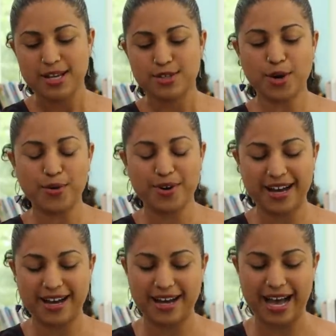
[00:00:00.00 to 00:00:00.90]
So
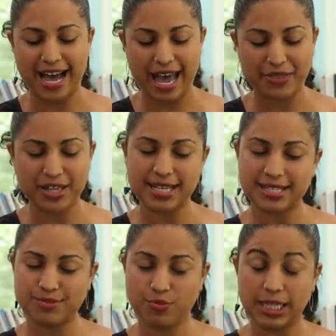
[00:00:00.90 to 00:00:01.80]
uh, I, I, think
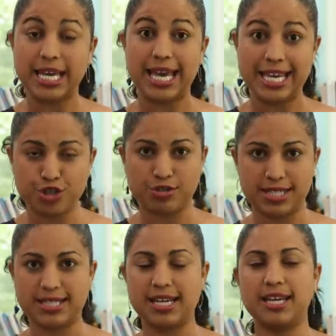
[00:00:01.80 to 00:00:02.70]
that's really
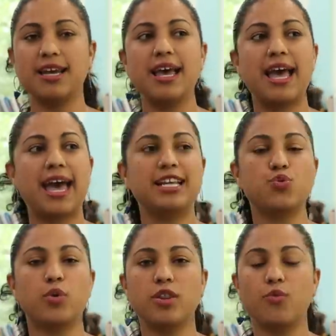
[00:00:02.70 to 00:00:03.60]
interesting, and
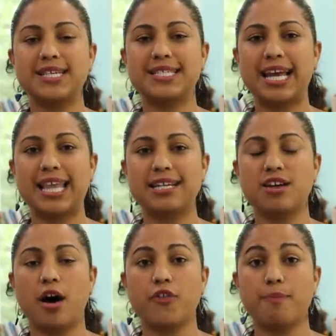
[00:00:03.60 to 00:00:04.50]
it's one of the ways that I like
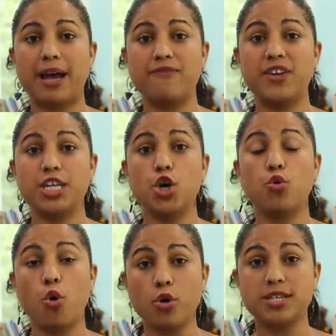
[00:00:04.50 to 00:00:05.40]
to offer my video
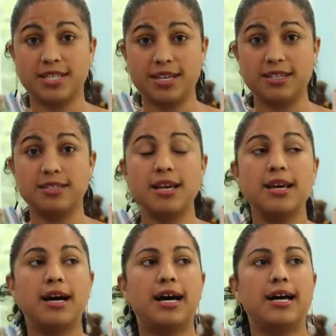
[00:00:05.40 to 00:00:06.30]
courses
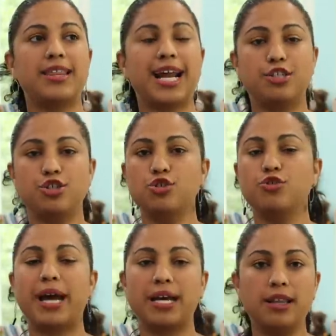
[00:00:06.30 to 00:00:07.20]
uh, that I do
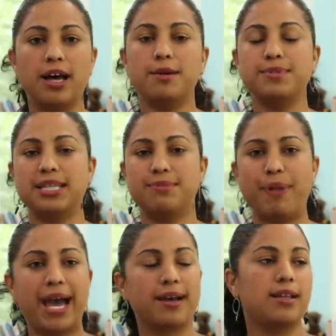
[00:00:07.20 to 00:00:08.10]
in my clubs and
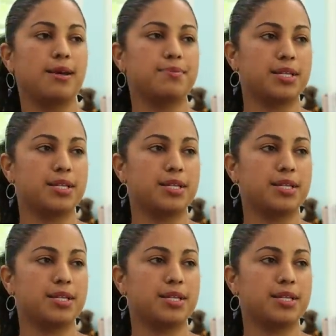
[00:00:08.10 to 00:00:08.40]
bag clubs